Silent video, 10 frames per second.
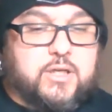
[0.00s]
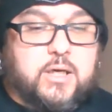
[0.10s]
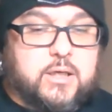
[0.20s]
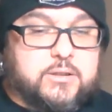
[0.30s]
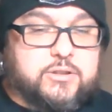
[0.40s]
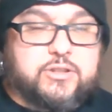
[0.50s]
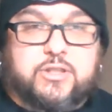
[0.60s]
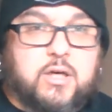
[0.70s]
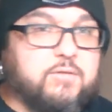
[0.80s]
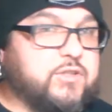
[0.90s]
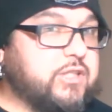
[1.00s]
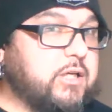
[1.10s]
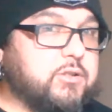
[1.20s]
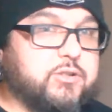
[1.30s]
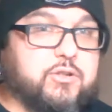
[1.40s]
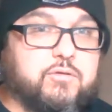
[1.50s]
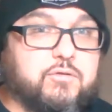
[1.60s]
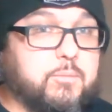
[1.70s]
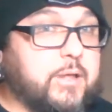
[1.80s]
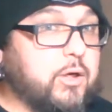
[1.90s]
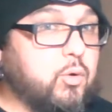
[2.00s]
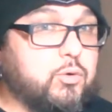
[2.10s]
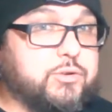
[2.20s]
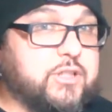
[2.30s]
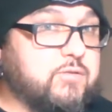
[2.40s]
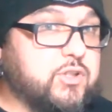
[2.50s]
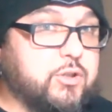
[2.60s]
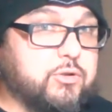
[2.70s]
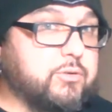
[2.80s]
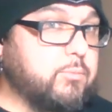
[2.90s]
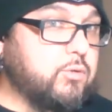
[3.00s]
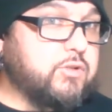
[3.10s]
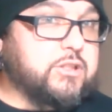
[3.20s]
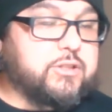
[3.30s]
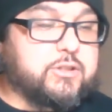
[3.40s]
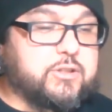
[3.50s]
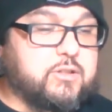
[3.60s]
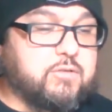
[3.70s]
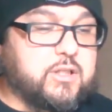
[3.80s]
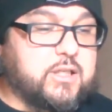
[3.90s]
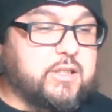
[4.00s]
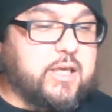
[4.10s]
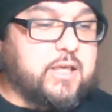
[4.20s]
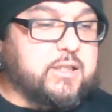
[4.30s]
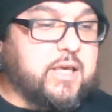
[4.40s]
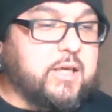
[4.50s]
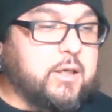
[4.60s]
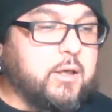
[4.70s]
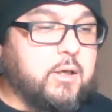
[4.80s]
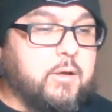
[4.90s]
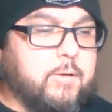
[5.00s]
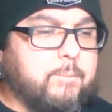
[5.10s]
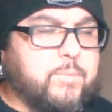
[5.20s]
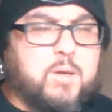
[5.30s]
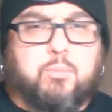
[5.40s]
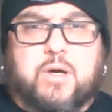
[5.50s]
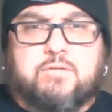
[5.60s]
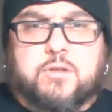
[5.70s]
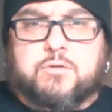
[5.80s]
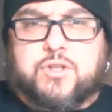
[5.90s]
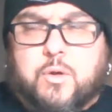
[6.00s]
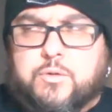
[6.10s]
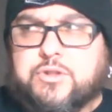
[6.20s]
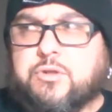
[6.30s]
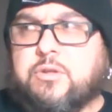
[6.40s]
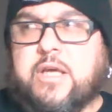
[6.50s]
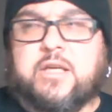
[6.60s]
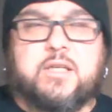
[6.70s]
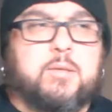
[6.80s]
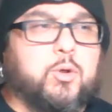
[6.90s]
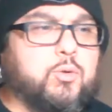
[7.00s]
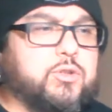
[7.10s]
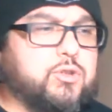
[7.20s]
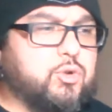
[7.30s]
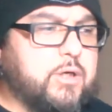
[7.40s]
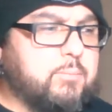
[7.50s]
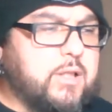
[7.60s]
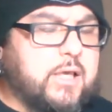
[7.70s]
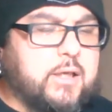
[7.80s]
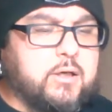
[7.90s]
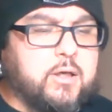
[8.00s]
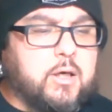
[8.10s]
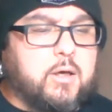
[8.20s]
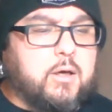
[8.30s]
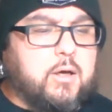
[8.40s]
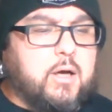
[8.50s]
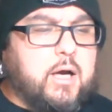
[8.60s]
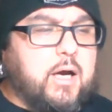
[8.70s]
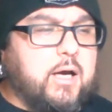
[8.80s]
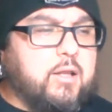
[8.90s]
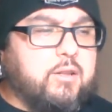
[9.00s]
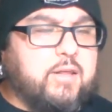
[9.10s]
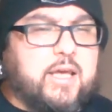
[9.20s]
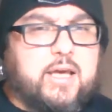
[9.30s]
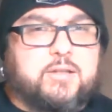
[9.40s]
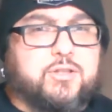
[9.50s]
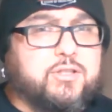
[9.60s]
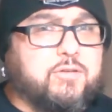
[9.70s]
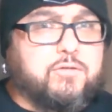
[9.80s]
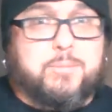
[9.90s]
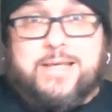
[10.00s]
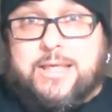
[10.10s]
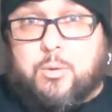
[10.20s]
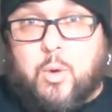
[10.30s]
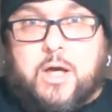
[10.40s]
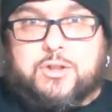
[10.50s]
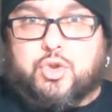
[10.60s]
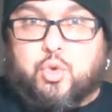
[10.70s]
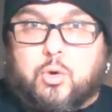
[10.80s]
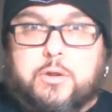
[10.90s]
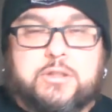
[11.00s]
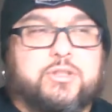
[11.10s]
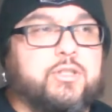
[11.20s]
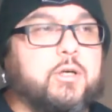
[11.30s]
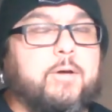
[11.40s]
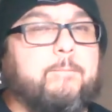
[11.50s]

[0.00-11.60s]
tons of cells from, like, old TV shows and movies and stuff like that. They had, like, Brave Little Toaster, they had Nemo in Dreamland, they had stuff from Ewoks, droids,